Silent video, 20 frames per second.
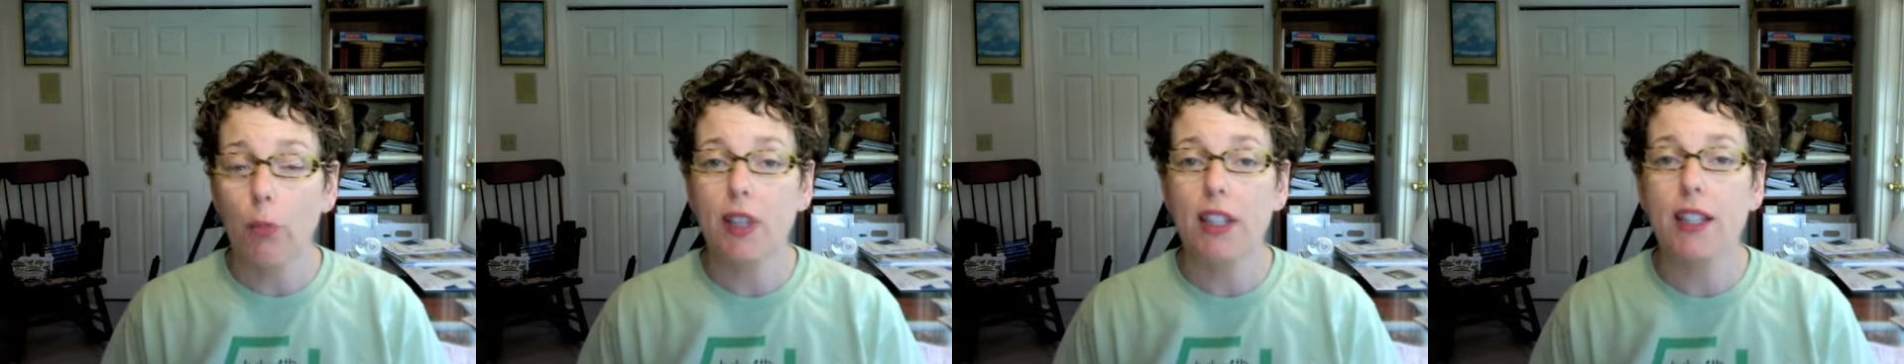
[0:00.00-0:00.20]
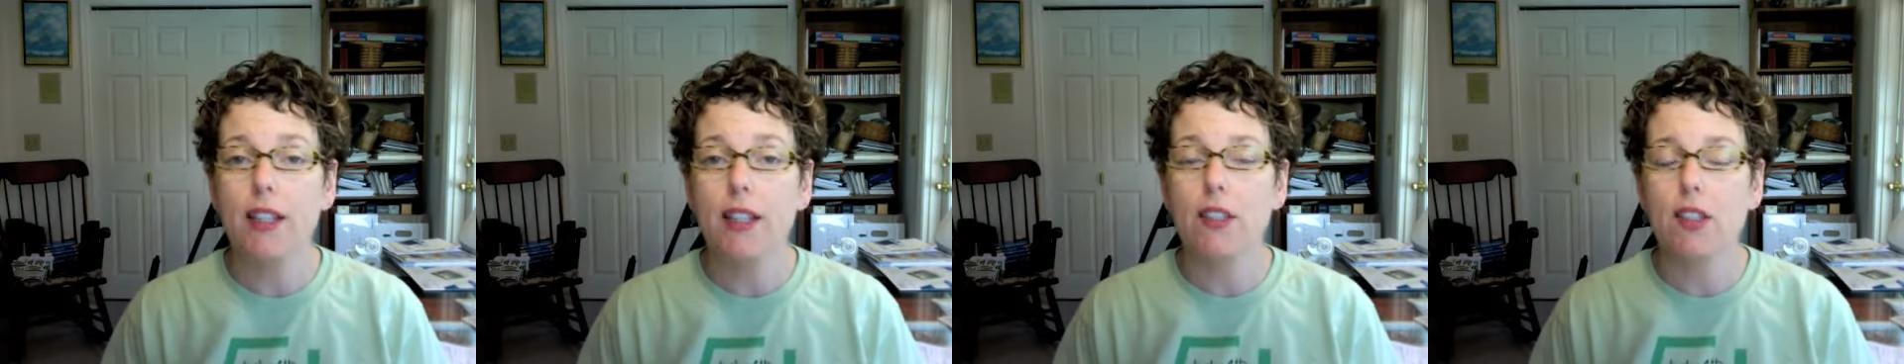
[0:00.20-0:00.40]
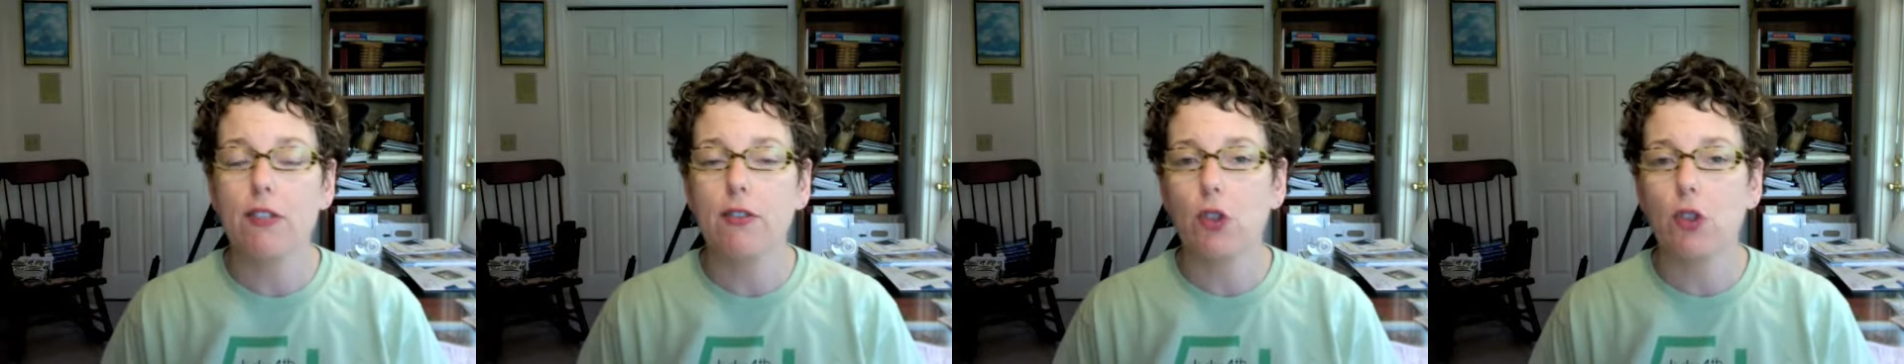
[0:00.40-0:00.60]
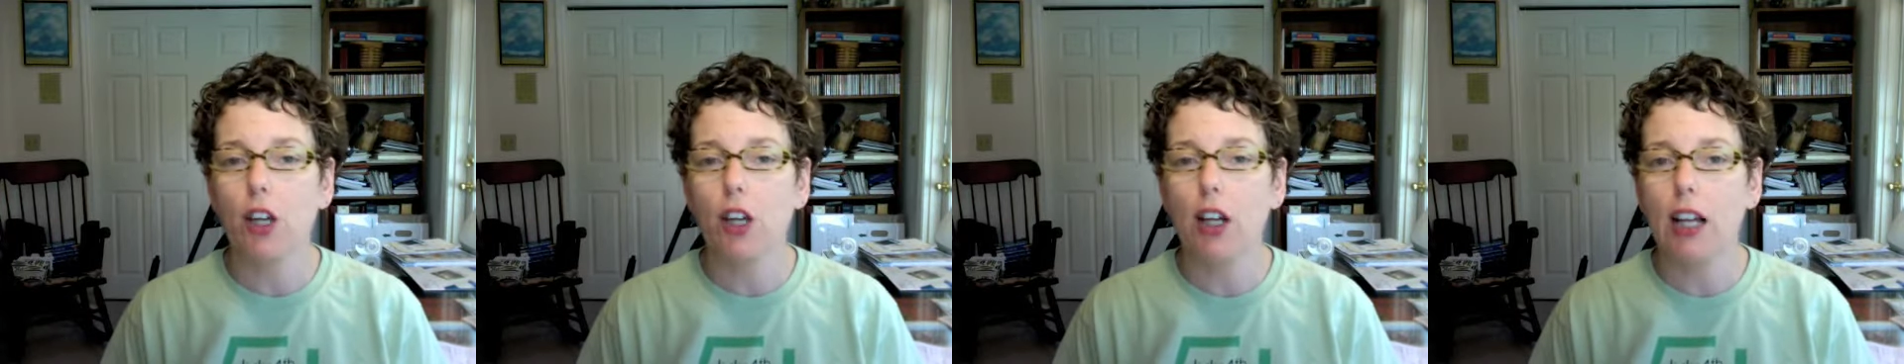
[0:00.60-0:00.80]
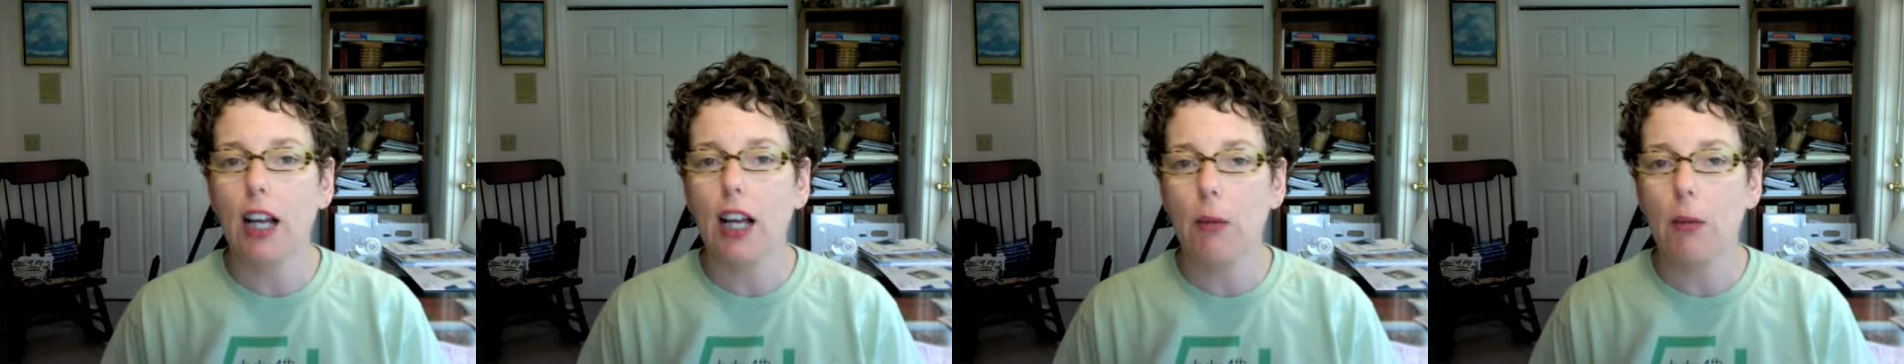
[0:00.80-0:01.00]
piece of
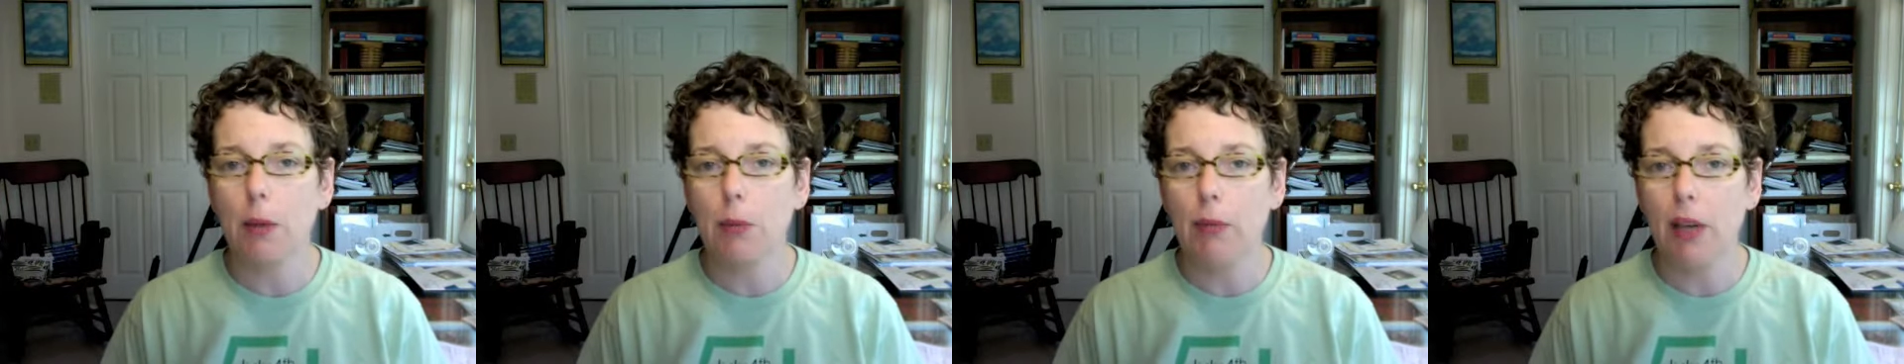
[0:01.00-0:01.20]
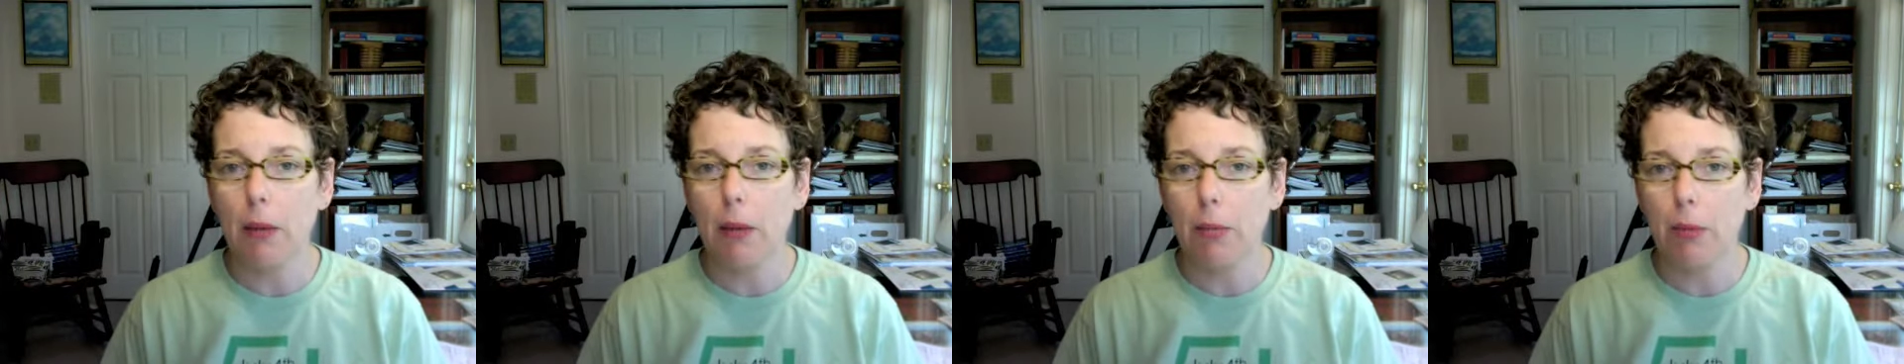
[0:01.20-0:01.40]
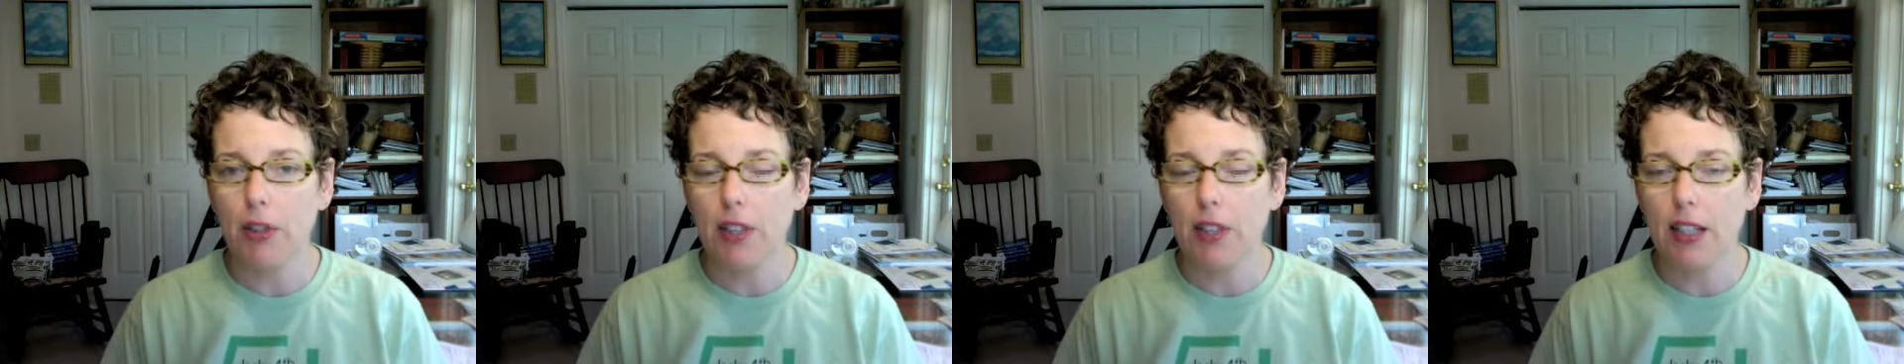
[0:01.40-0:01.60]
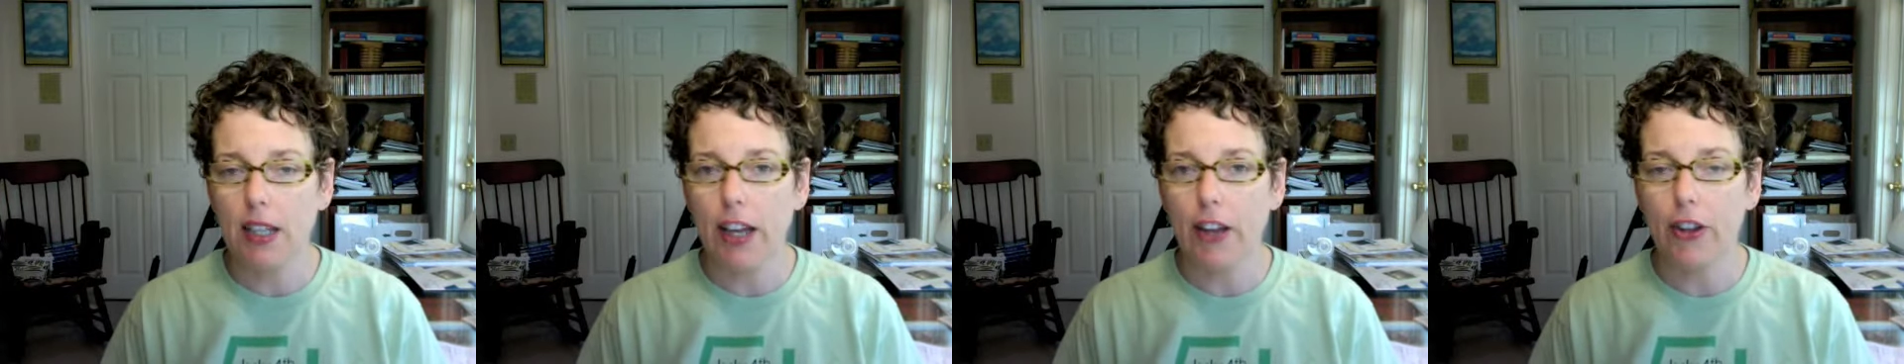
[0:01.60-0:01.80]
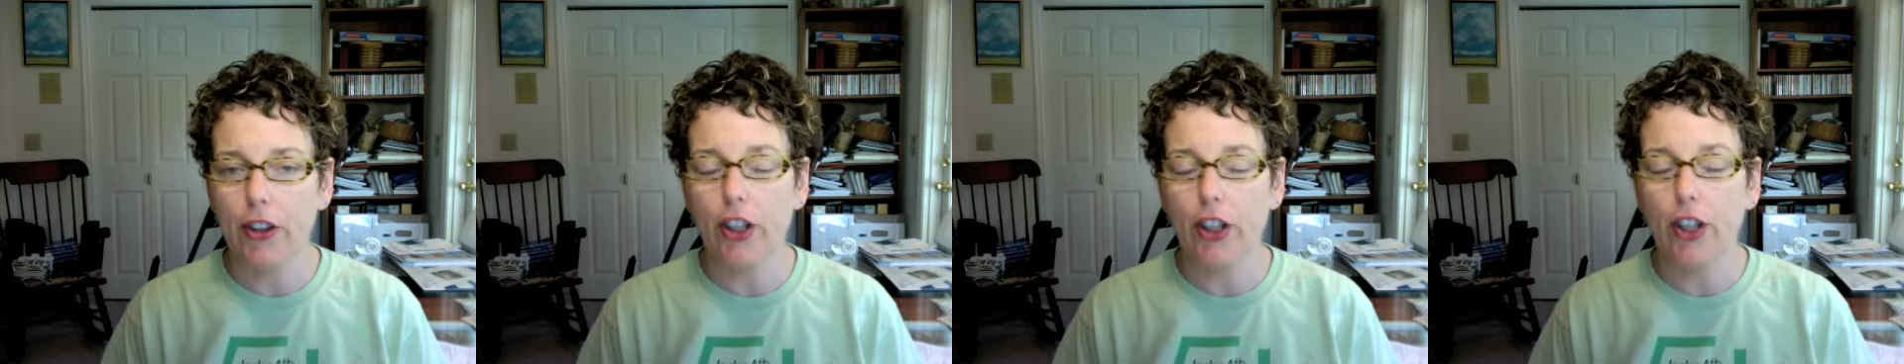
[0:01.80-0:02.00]
origami paper
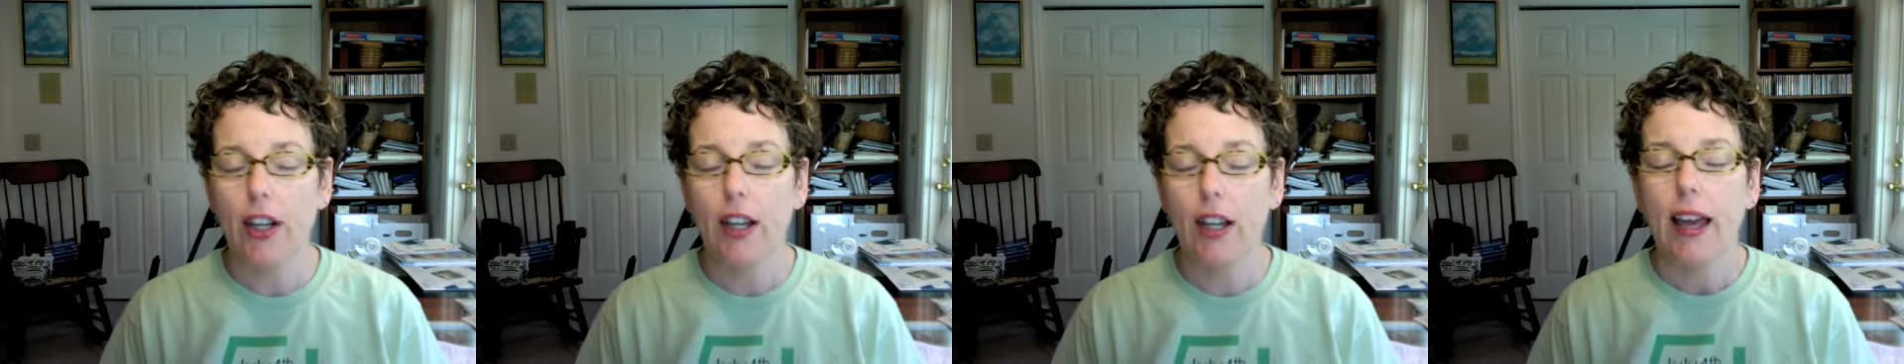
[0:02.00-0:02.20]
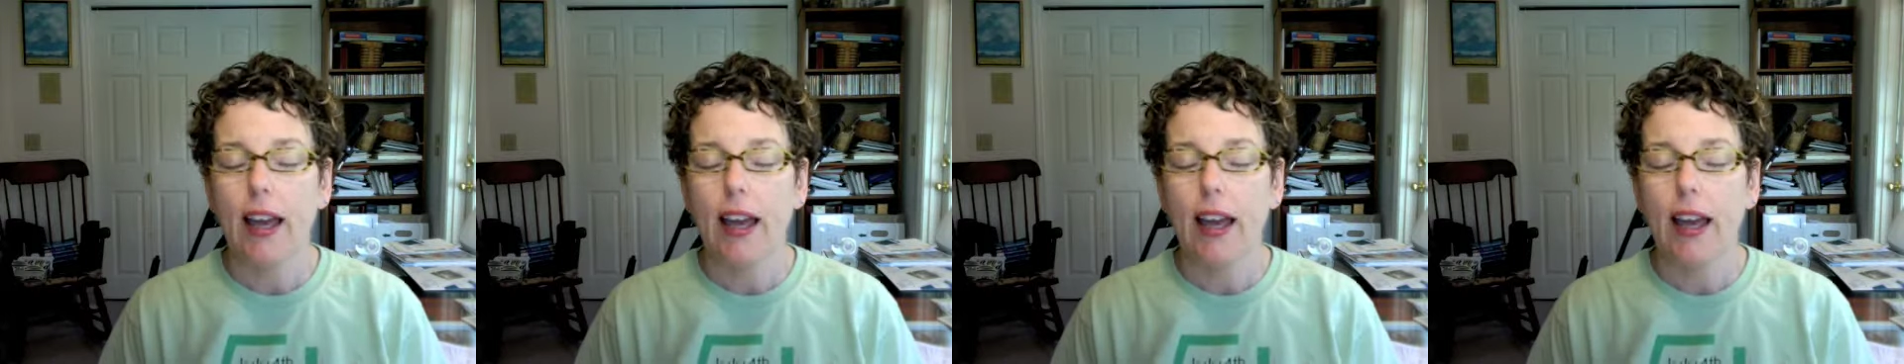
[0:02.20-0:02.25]
together